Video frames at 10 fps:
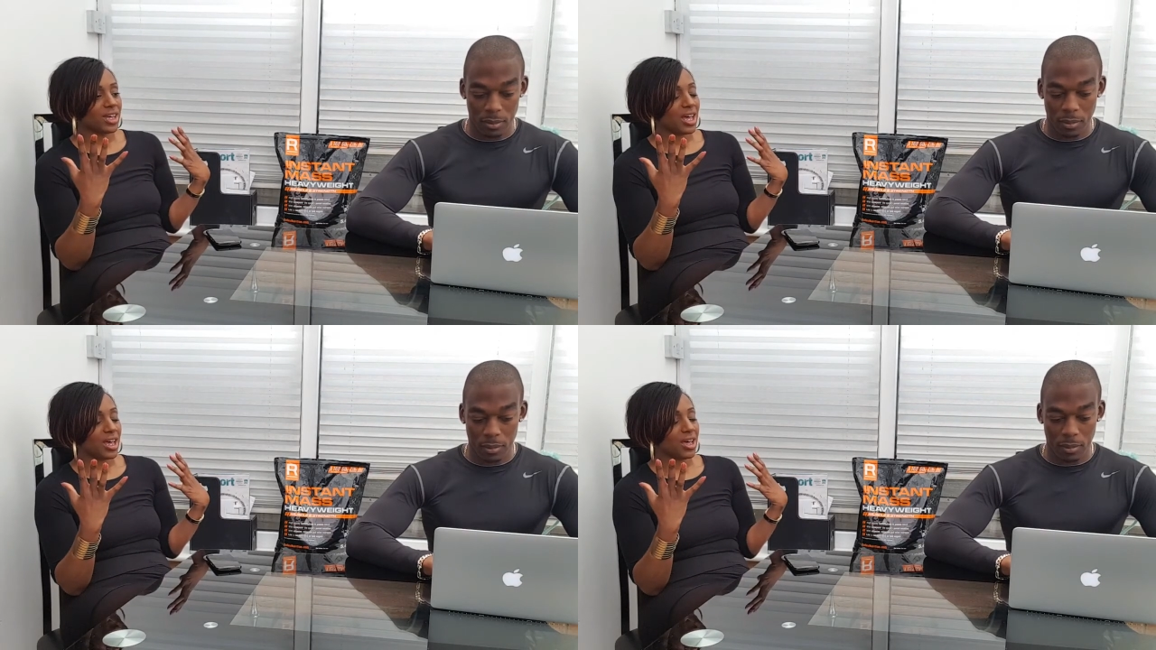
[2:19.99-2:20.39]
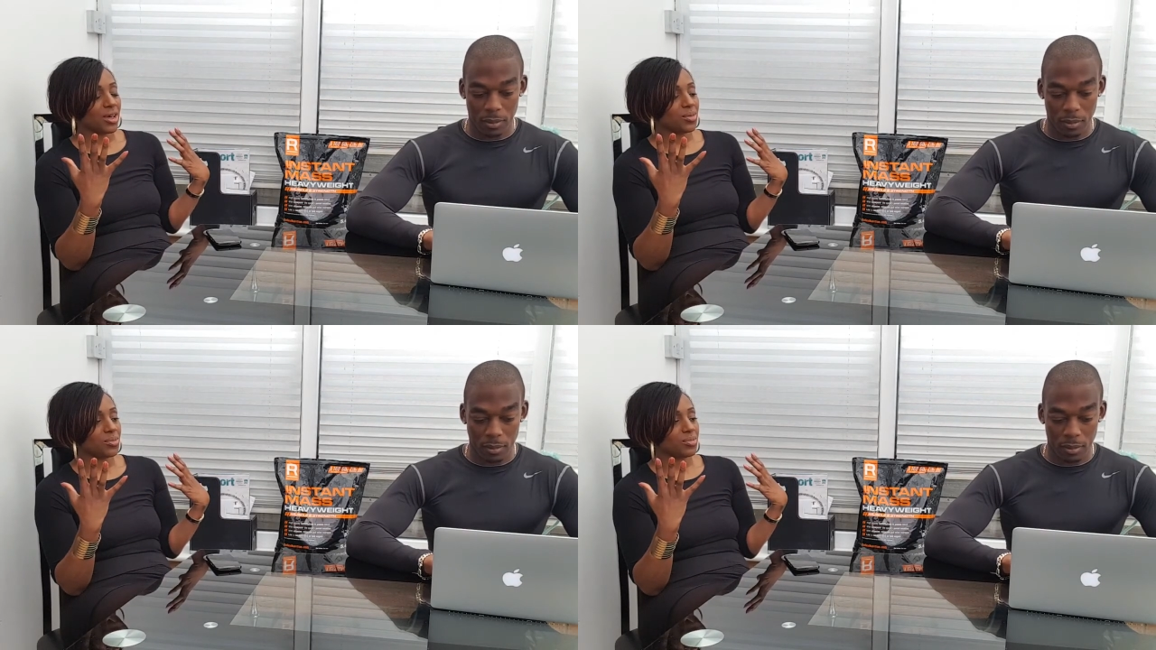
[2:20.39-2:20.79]

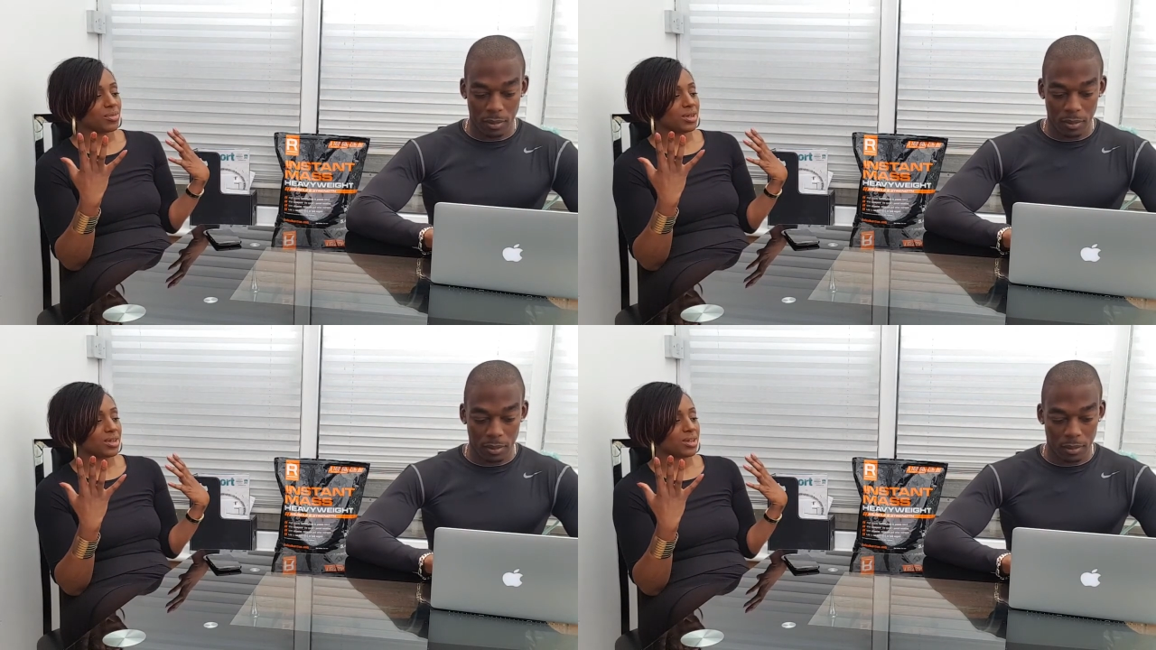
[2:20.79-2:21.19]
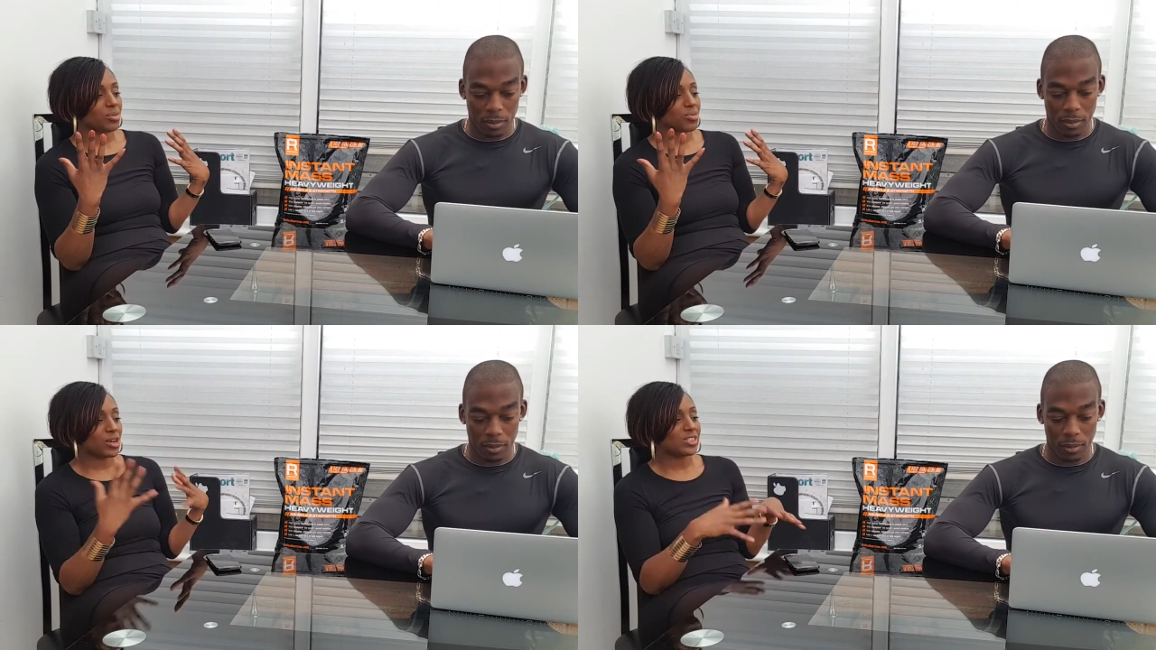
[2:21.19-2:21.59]
Speaker 1: um,
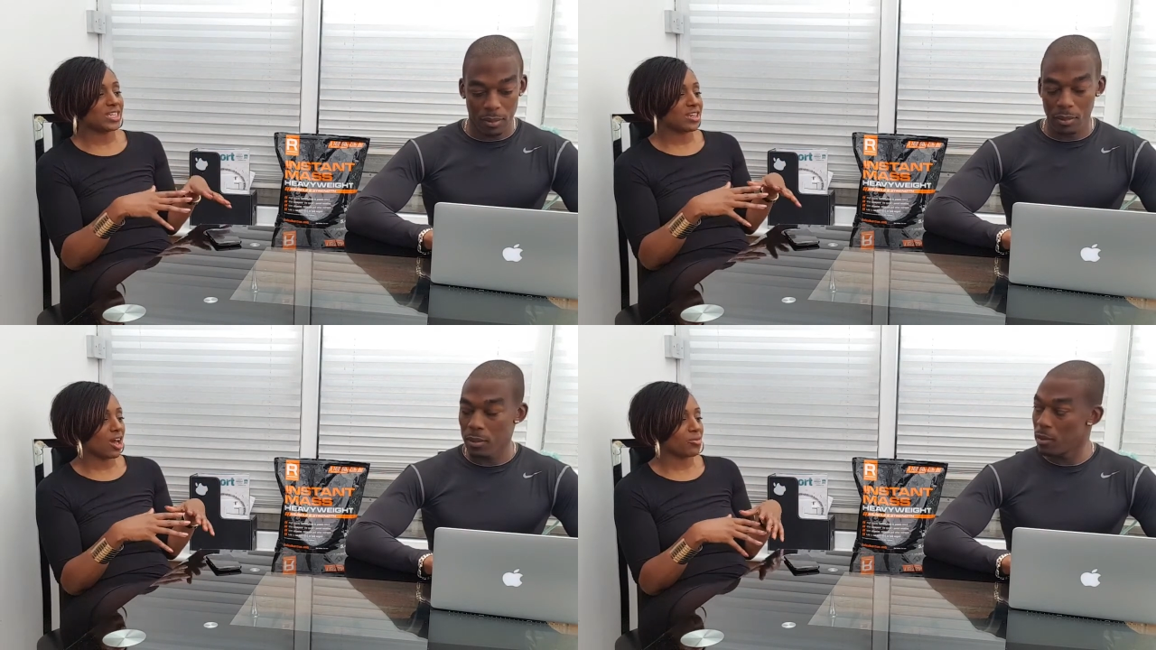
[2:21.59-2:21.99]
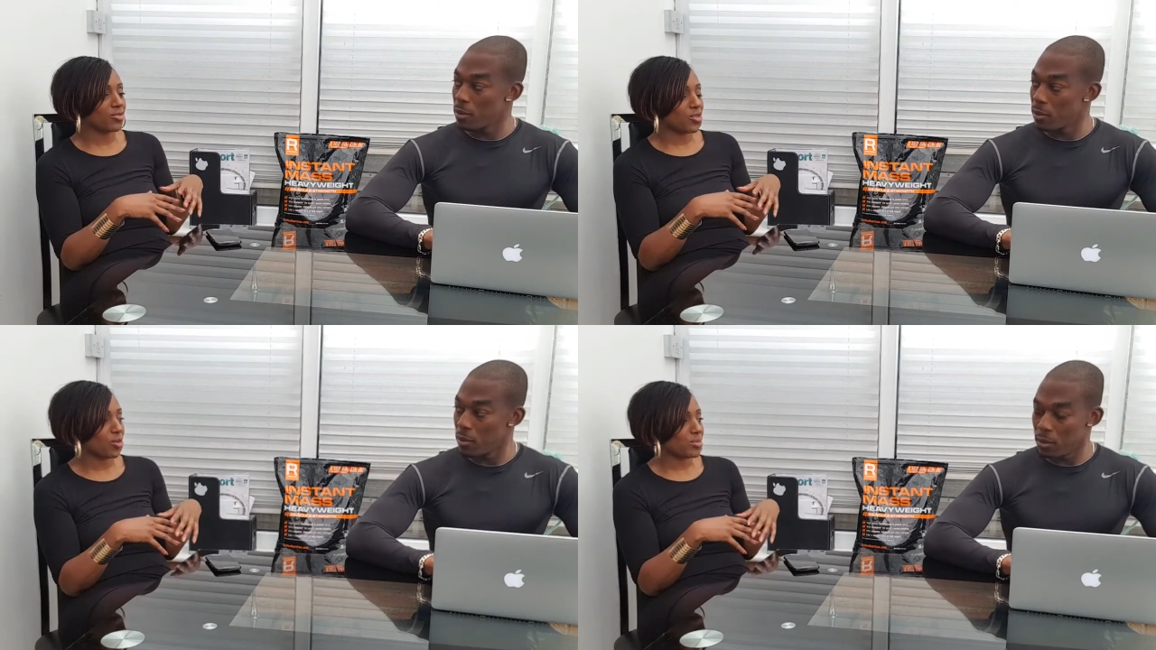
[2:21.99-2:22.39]
protein come
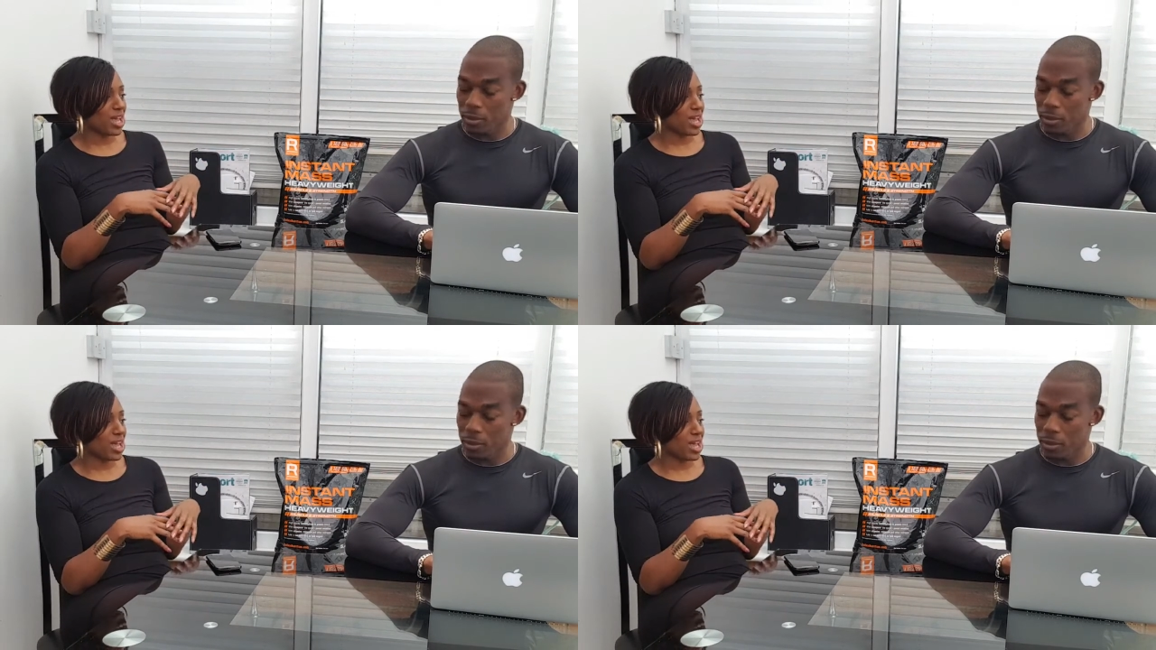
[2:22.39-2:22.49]
from